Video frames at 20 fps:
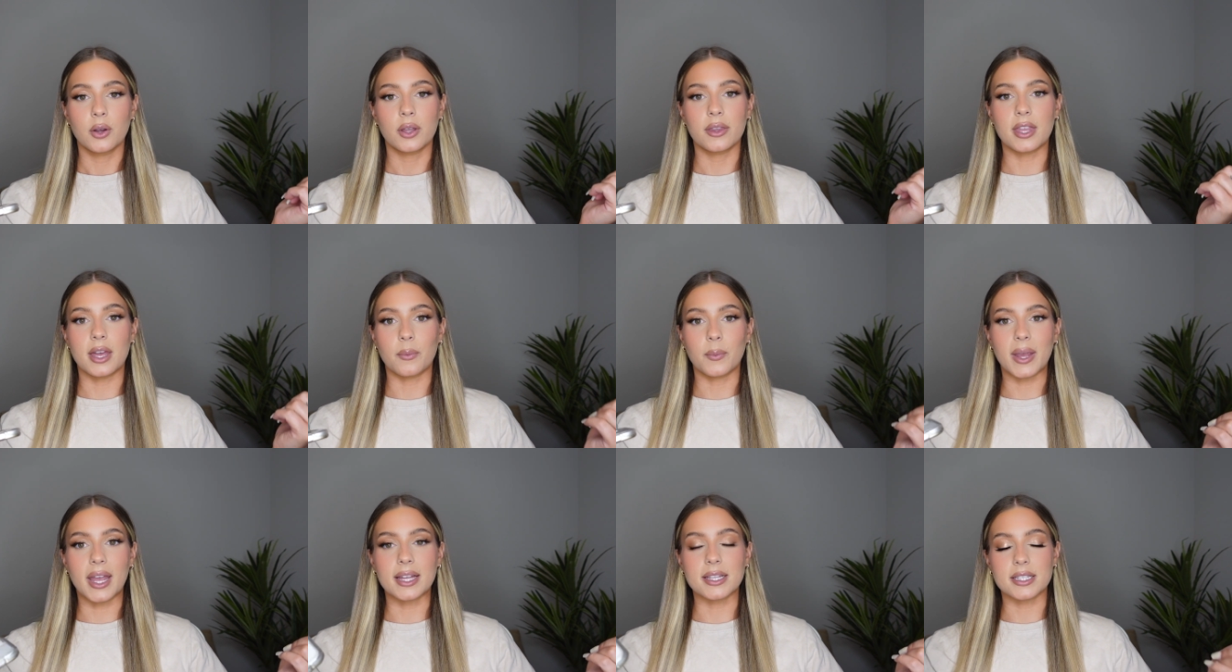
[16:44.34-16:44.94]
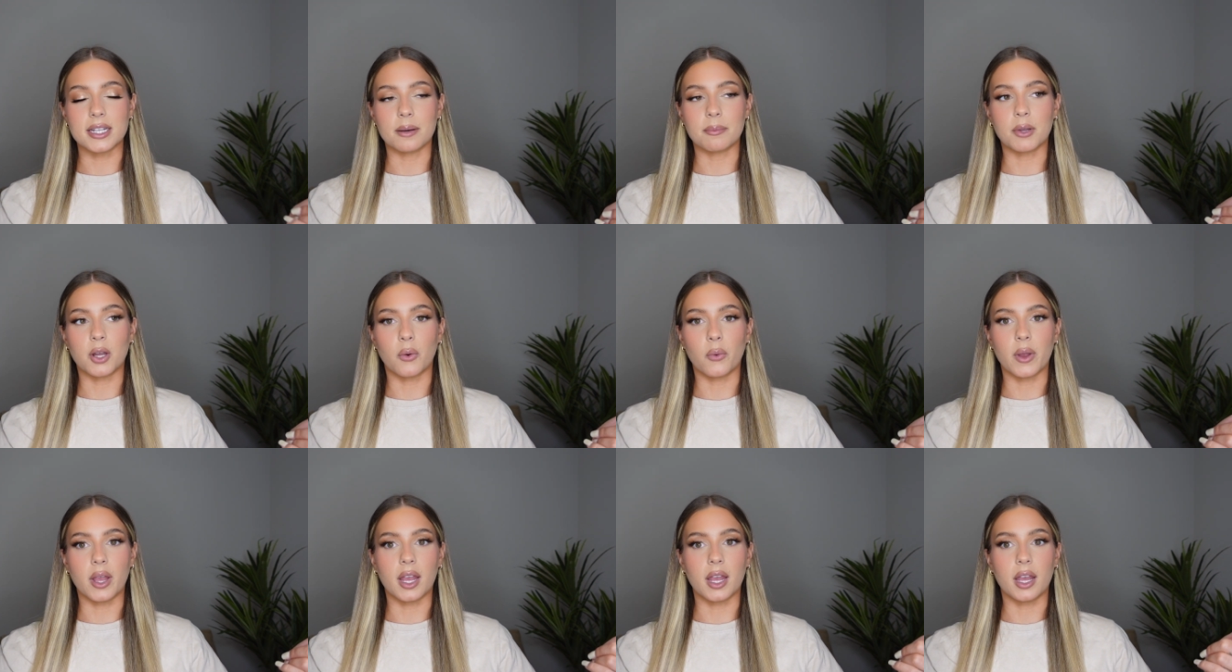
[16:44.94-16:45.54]
and then we ended up
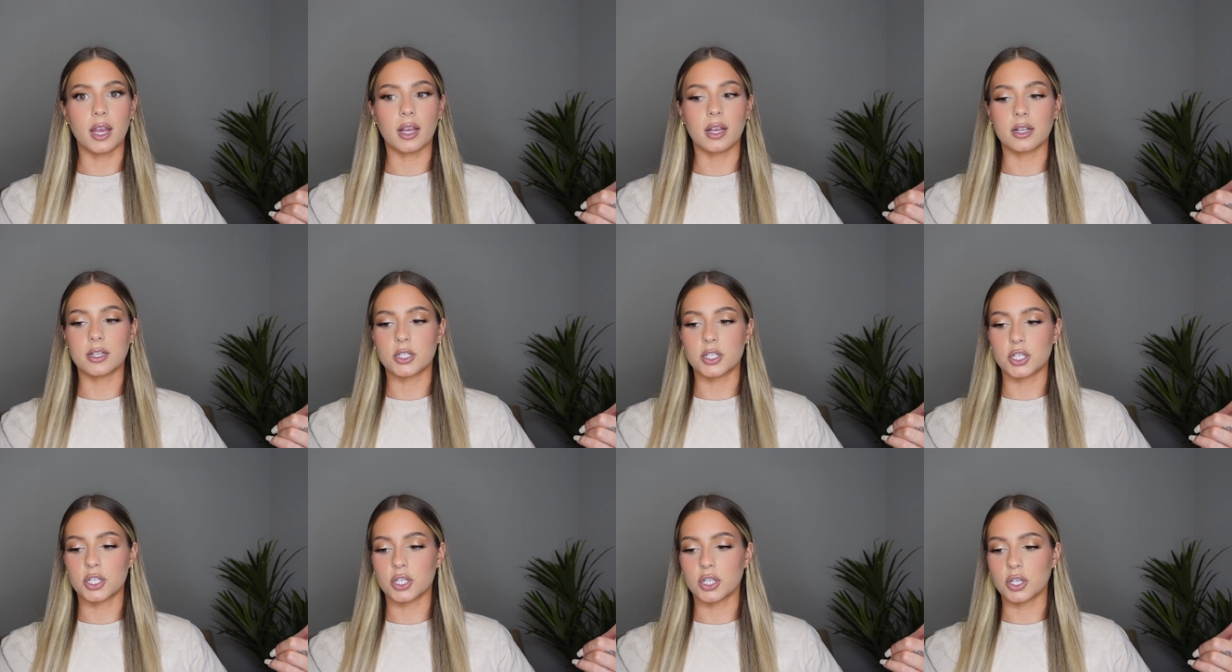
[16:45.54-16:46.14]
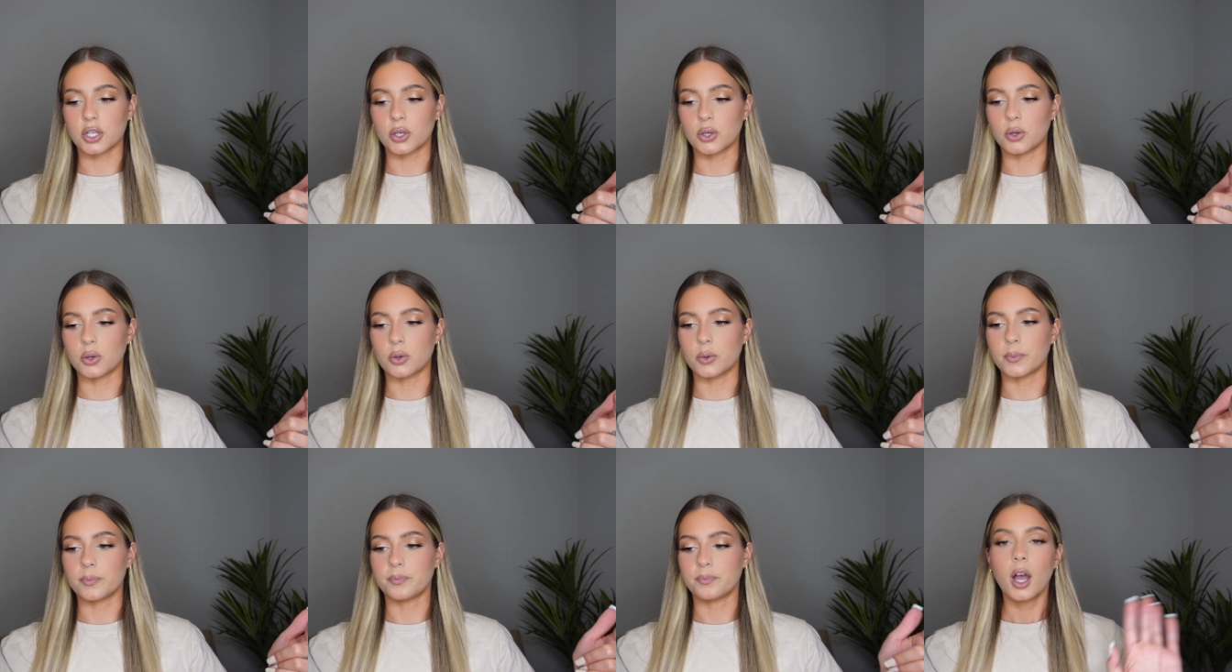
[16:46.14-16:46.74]
going
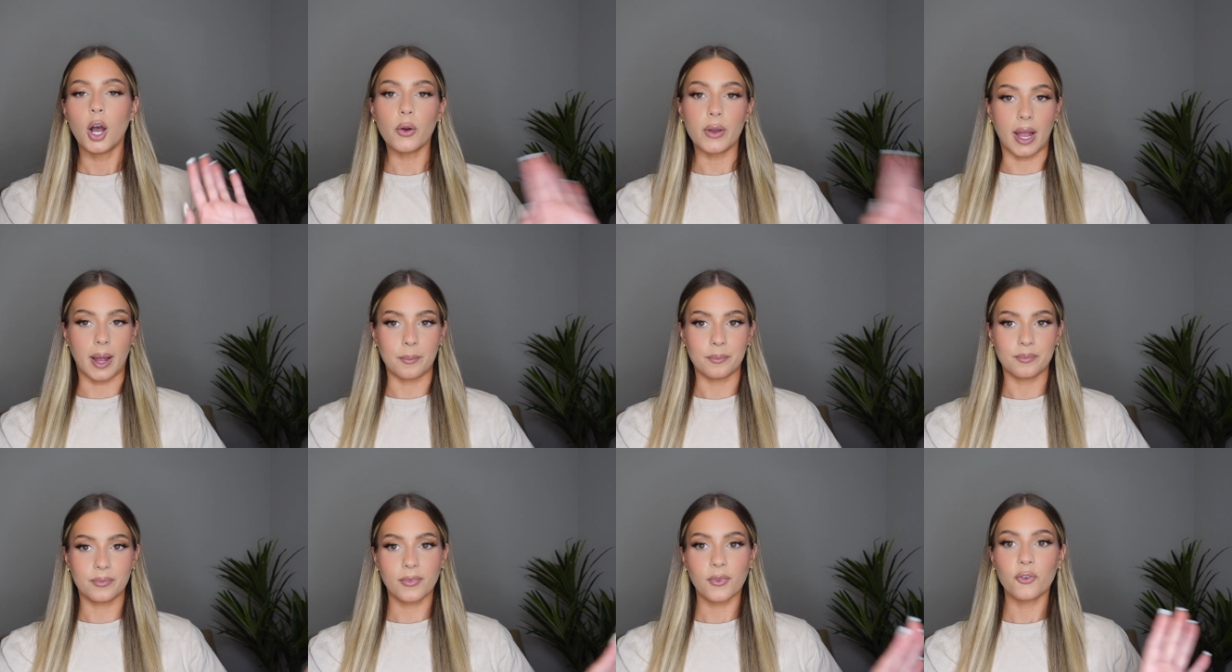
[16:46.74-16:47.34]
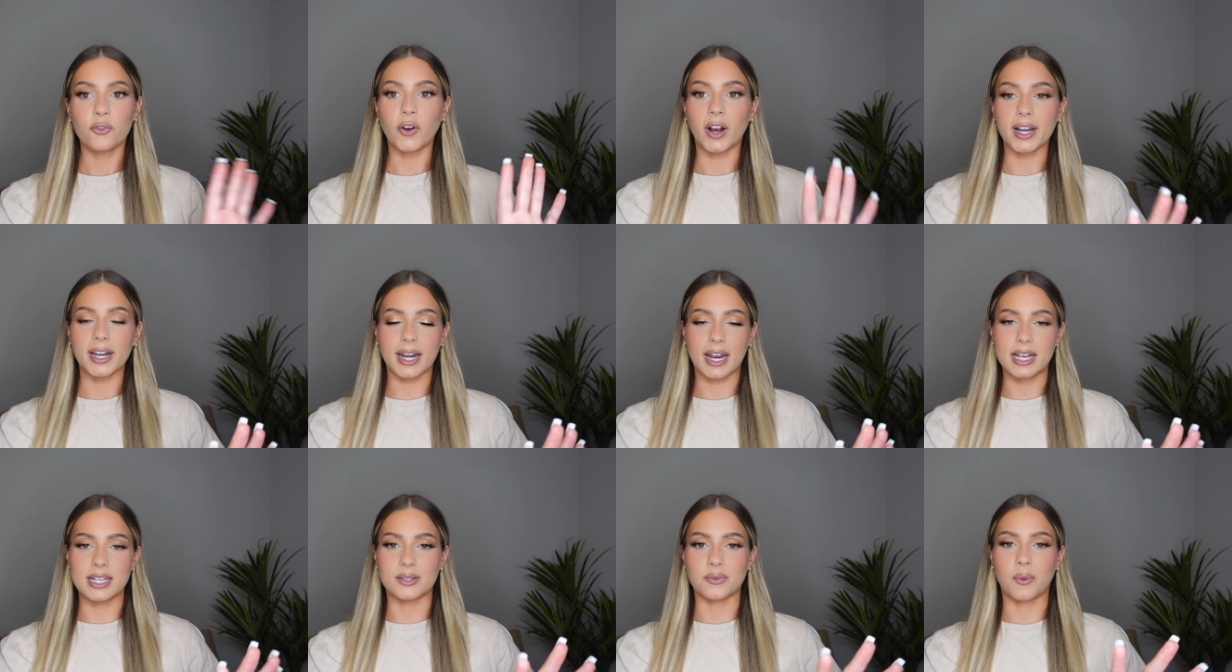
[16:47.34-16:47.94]
to, oh yeah, Friday
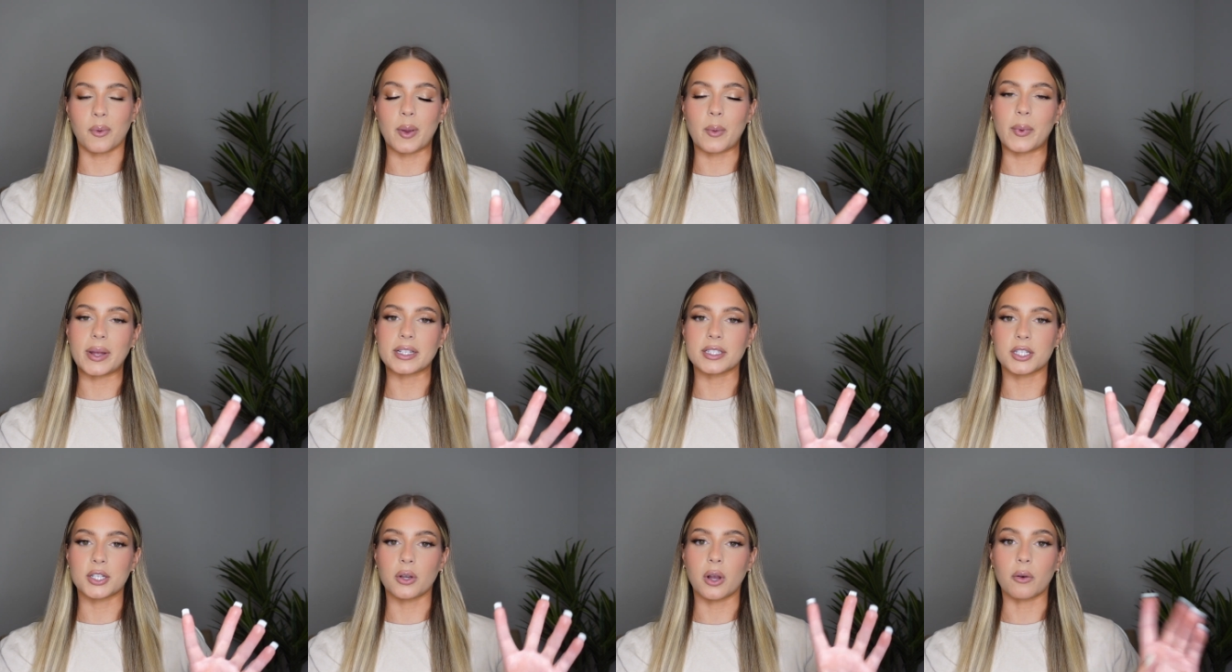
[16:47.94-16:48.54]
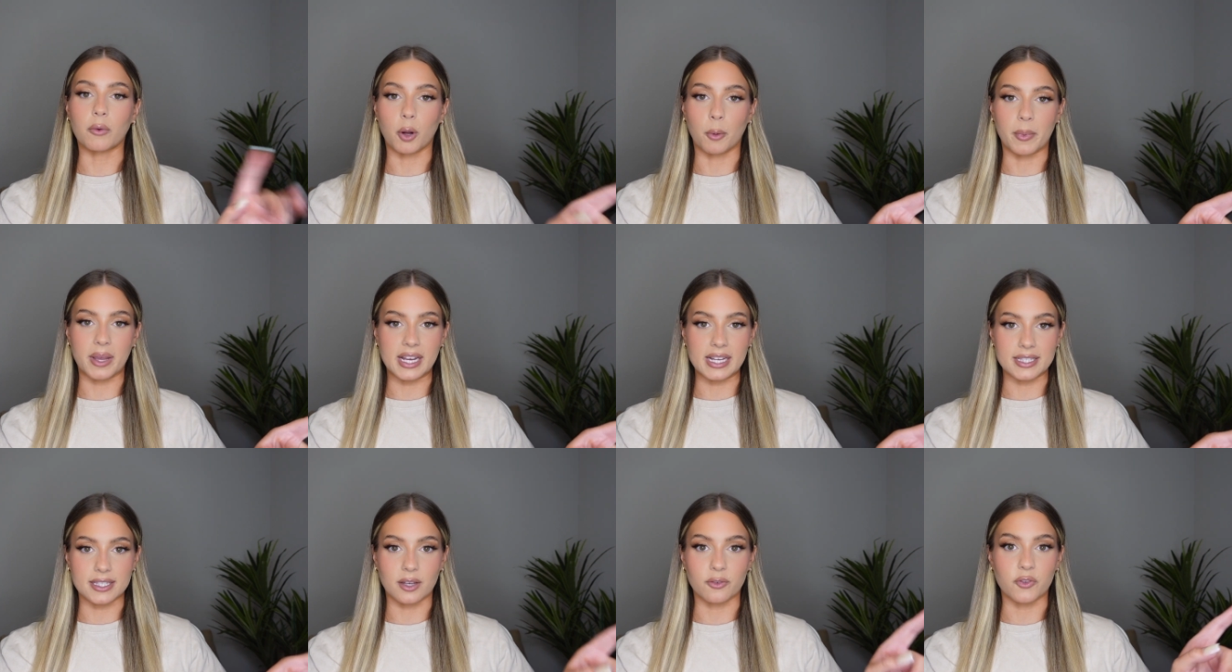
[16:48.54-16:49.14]
night is when we went to Aroma
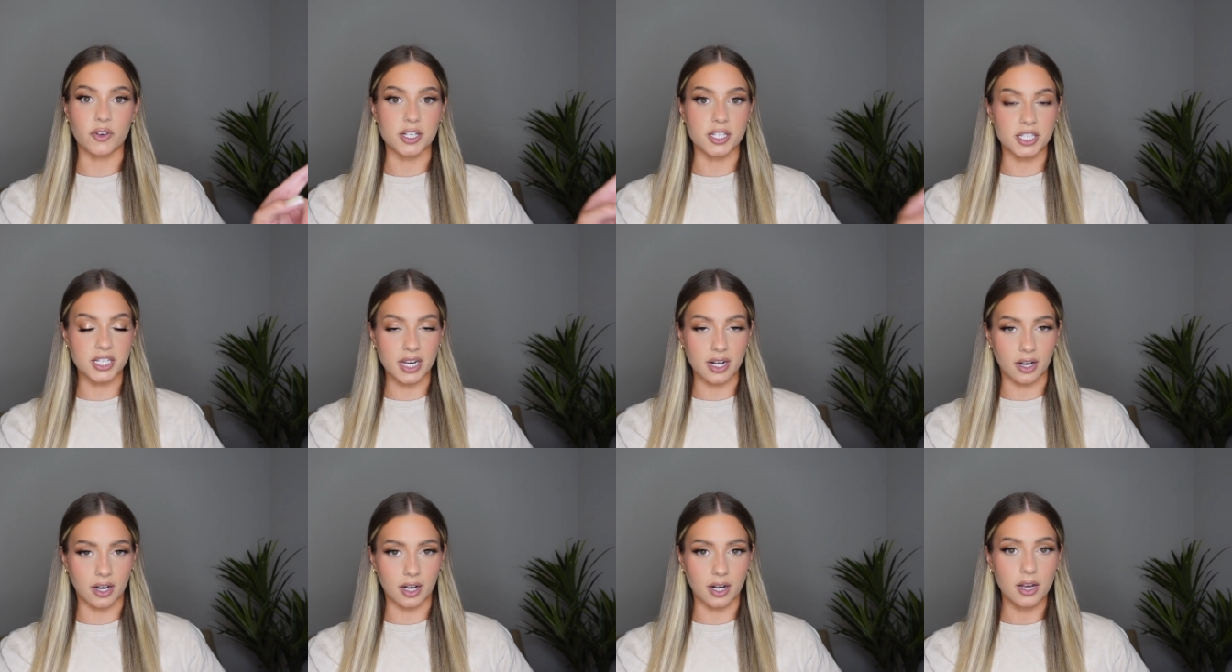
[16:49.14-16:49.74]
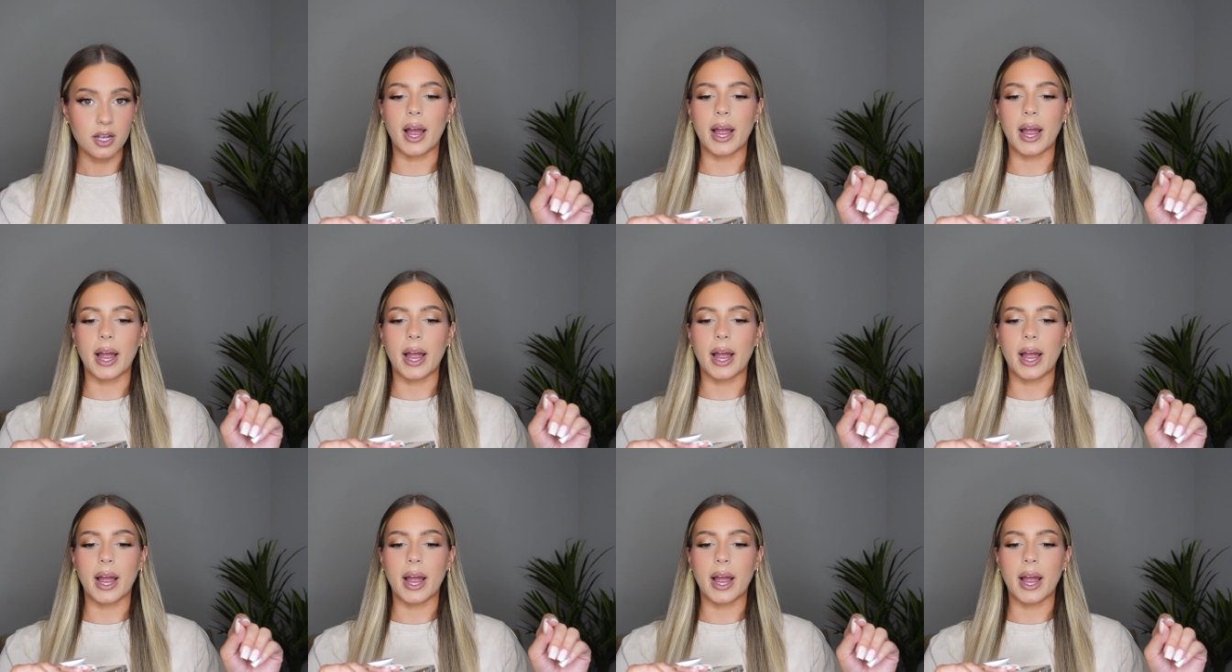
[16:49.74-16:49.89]
Isla for dinner.